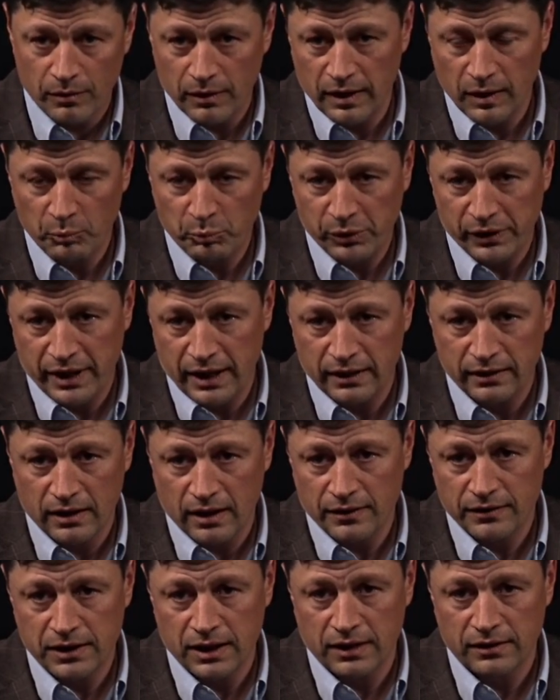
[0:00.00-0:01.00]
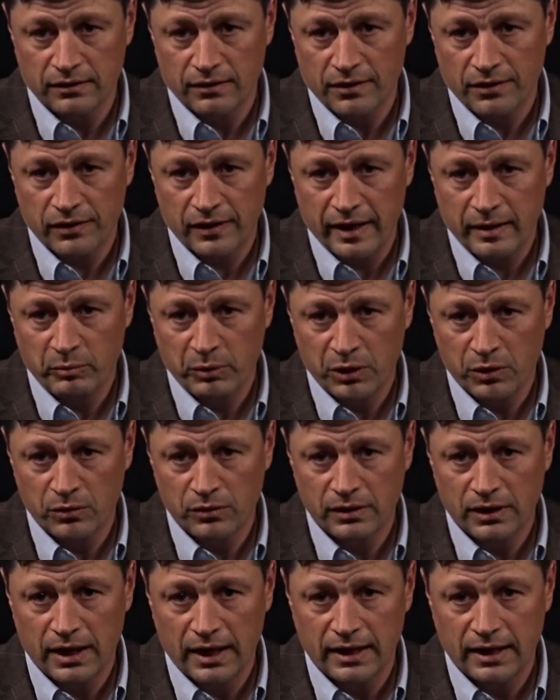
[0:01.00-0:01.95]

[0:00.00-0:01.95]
implant on the end of the thigh bone,